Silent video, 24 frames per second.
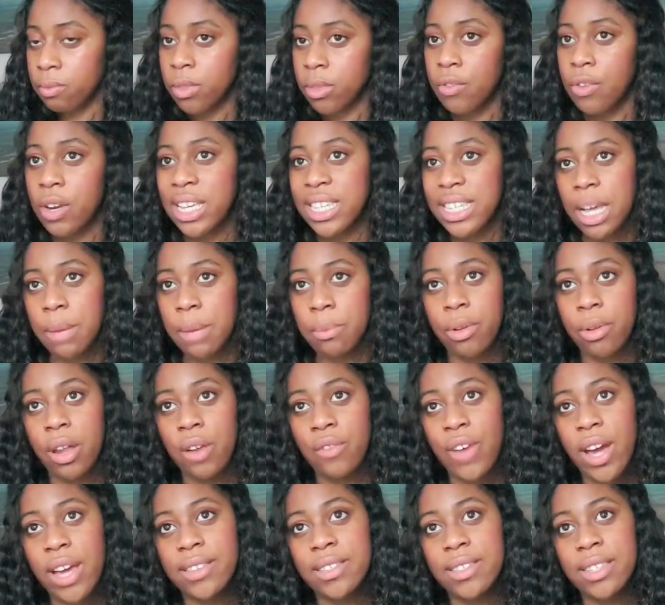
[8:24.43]
for example,
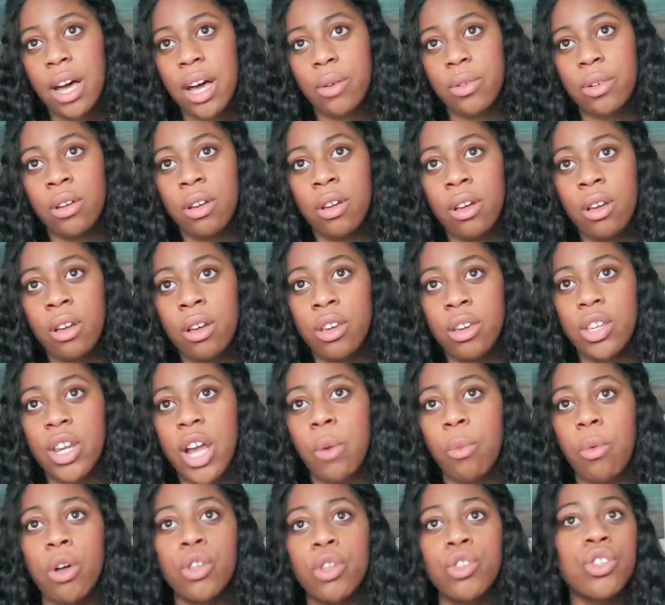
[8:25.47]
I write down,
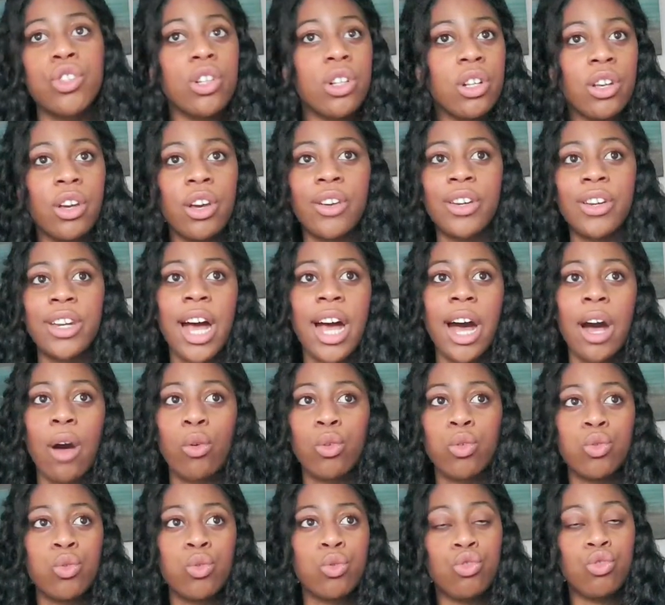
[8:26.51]
I want to learn
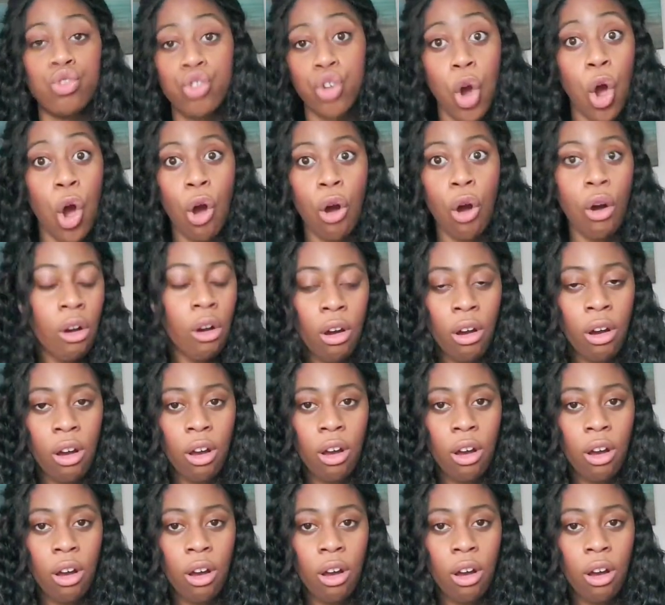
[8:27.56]
how to draw